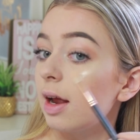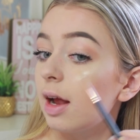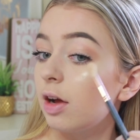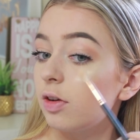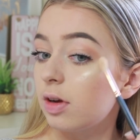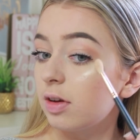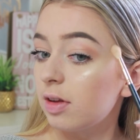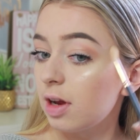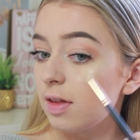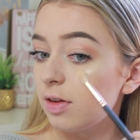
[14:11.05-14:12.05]
and as you can
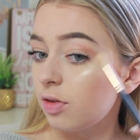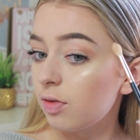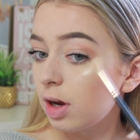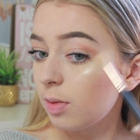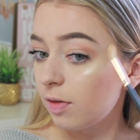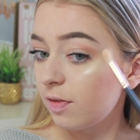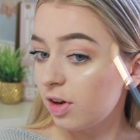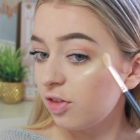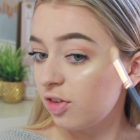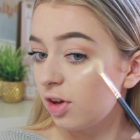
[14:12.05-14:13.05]
see this is really what
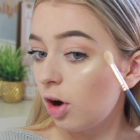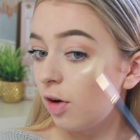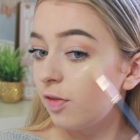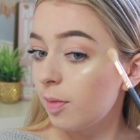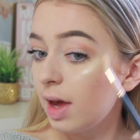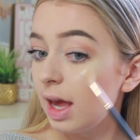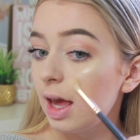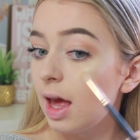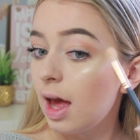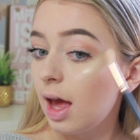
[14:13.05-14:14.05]
finishes it off for me.